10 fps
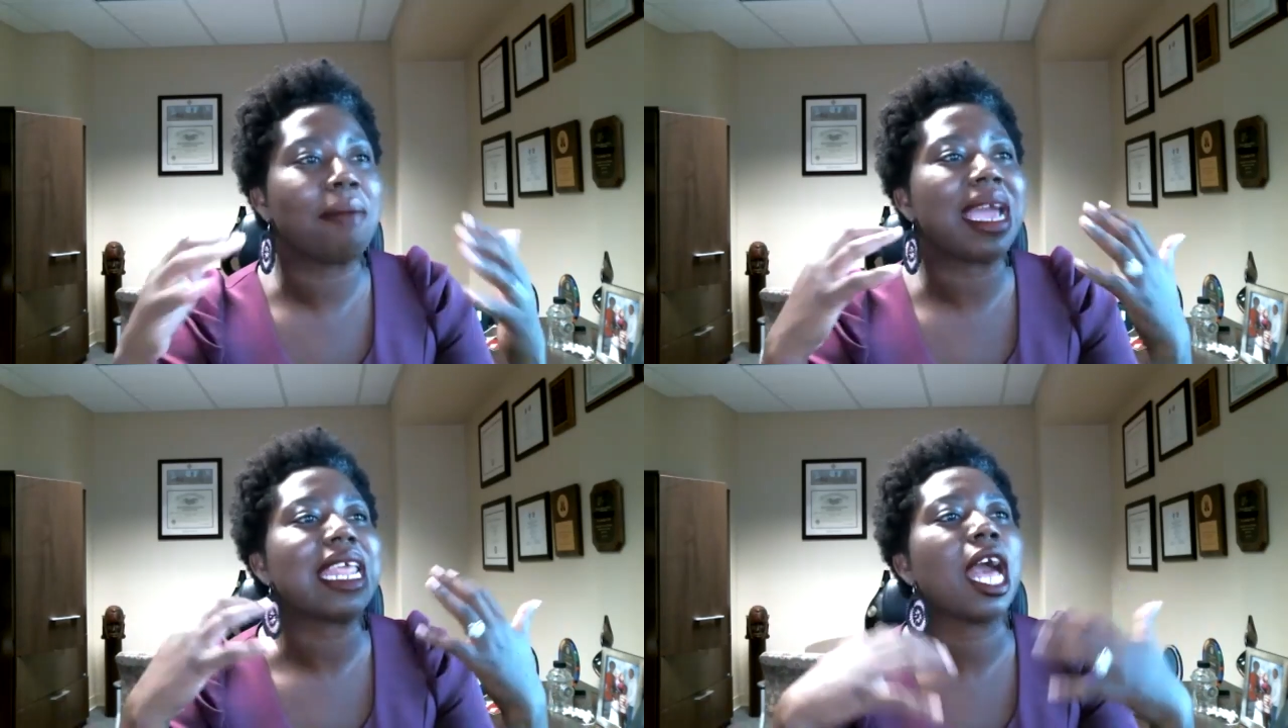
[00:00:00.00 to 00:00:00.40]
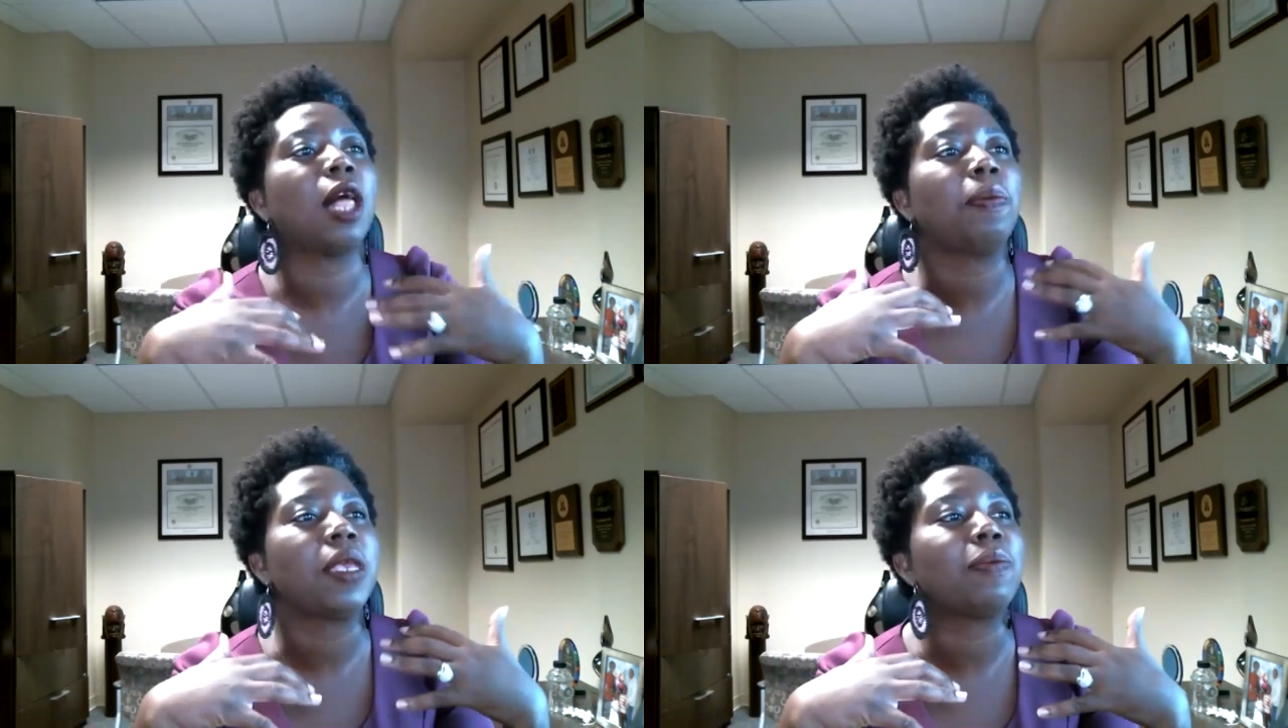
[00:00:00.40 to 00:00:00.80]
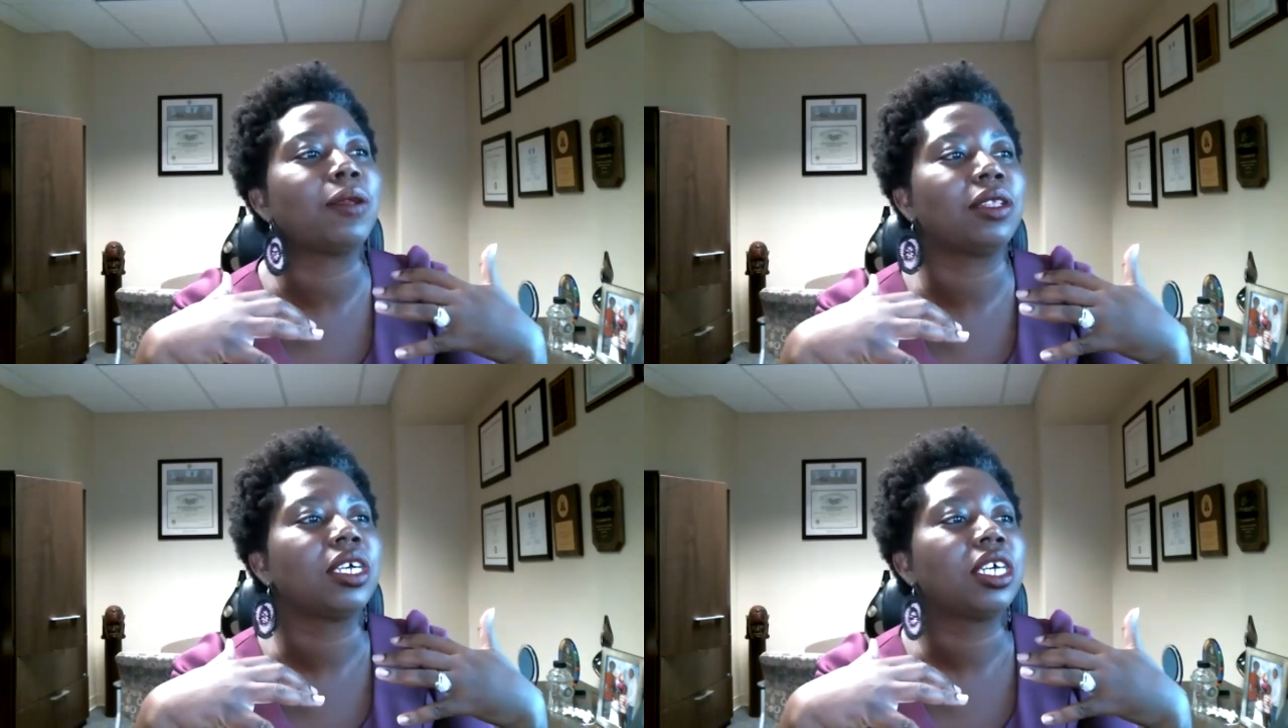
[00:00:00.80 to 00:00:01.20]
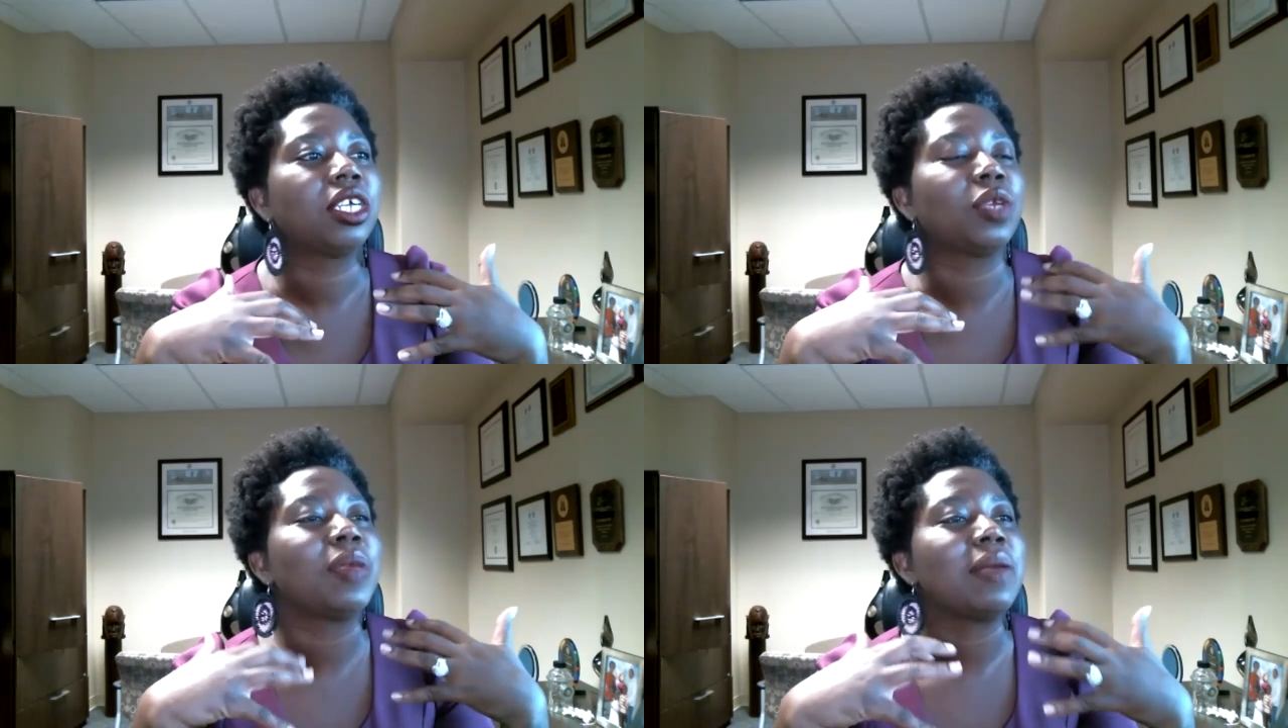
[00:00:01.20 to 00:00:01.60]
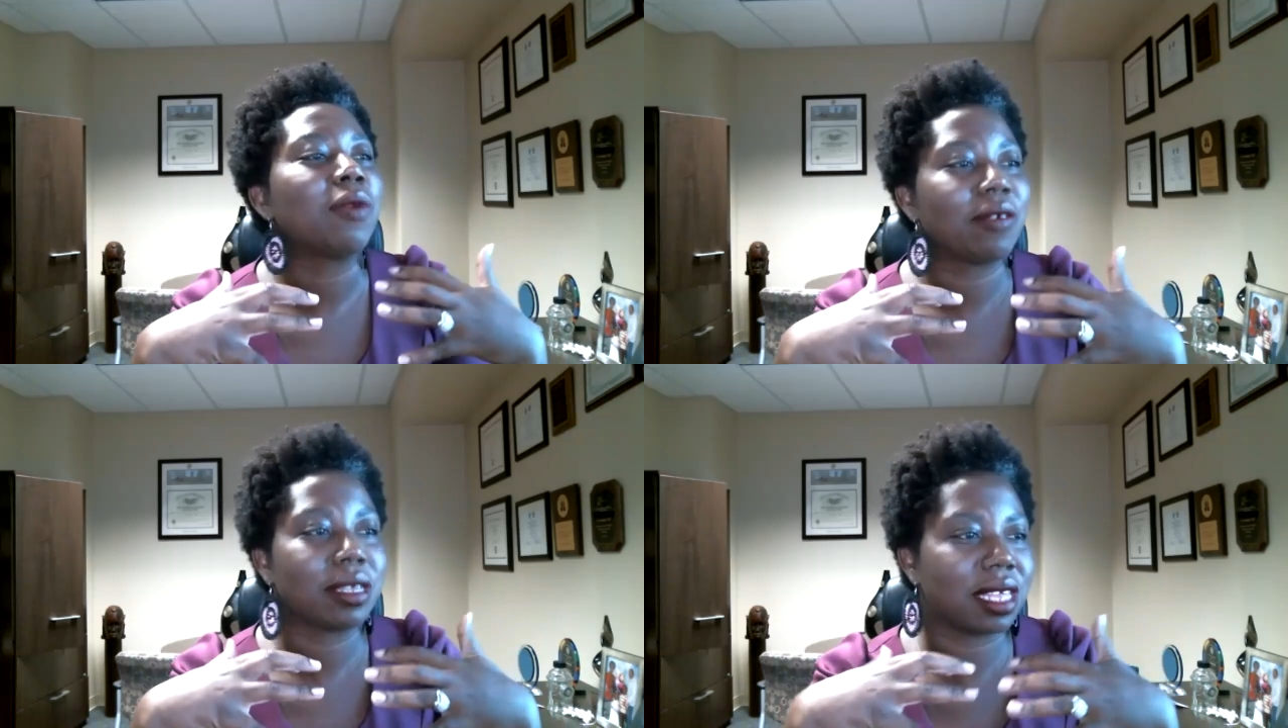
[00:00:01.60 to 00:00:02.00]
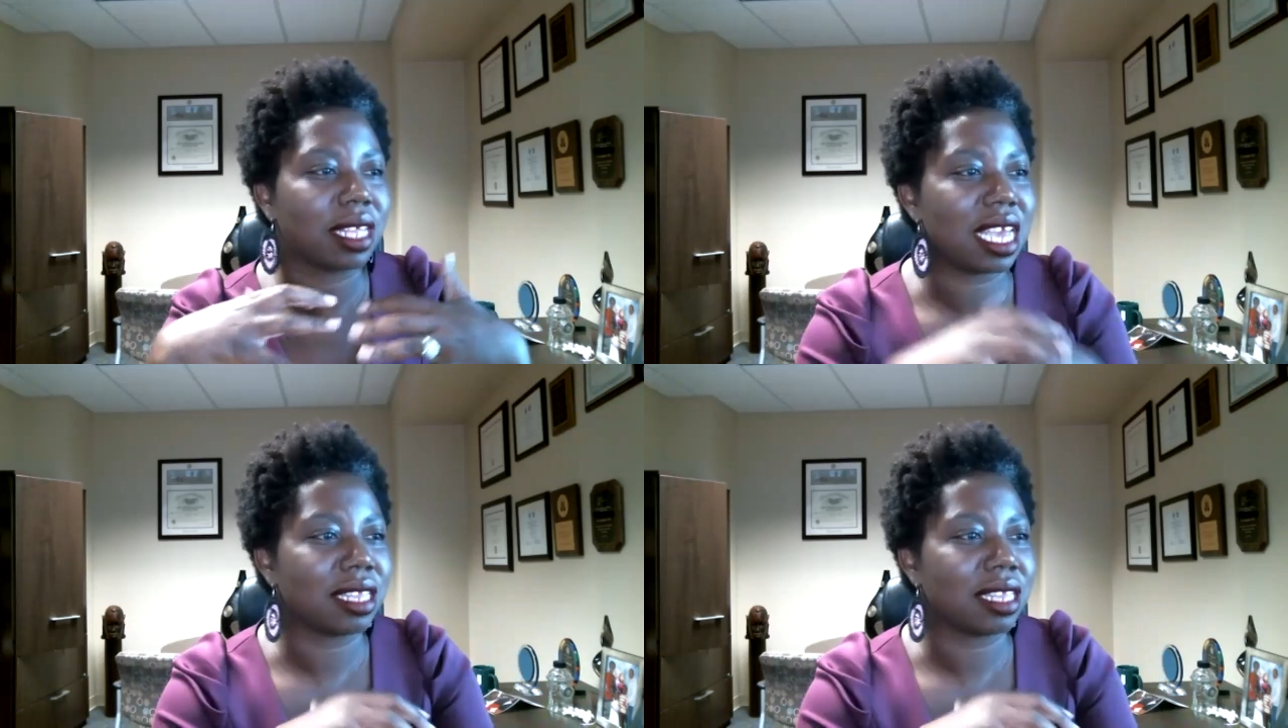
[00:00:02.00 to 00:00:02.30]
help people to be more resilient?